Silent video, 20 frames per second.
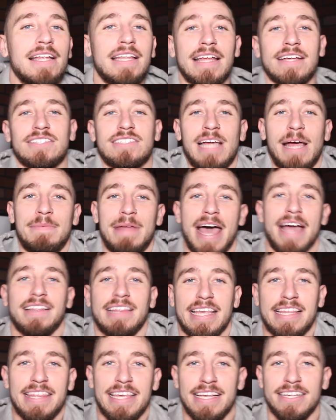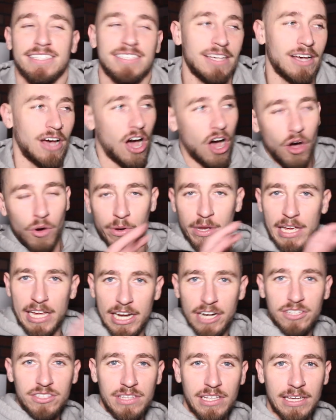Now it's time to act like this. Oh,
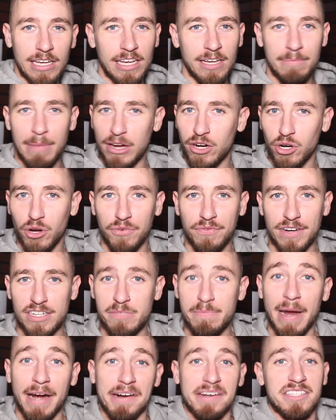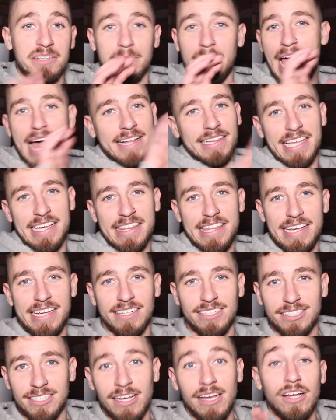here's my girlfriend's parents. I'm going to act like
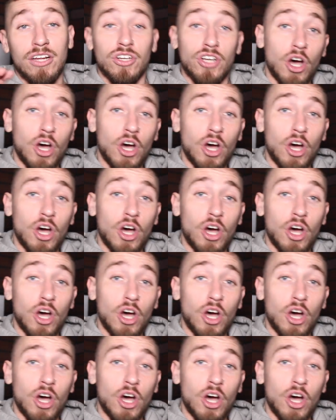this.